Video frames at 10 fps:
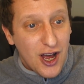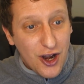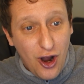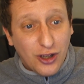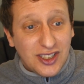
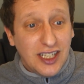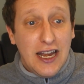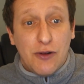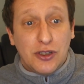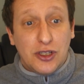Not seen
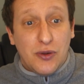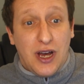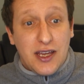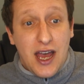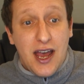anyone do
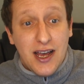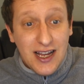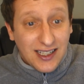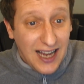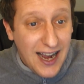that yet.
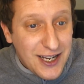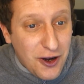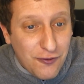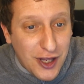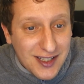Tired
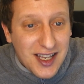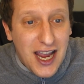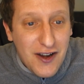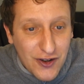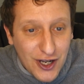of this
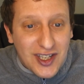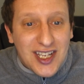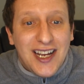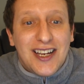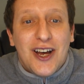
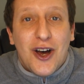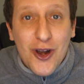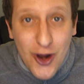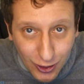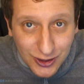inverted
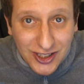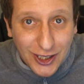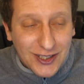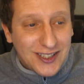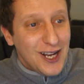
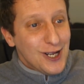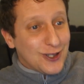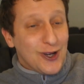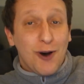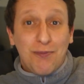nonsense.
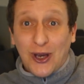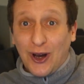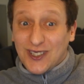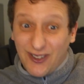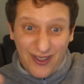So
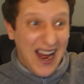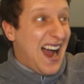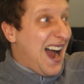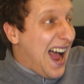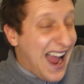because of
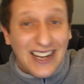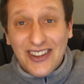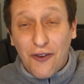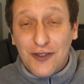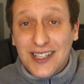that, and
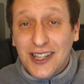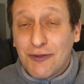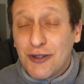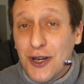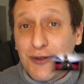obviously the news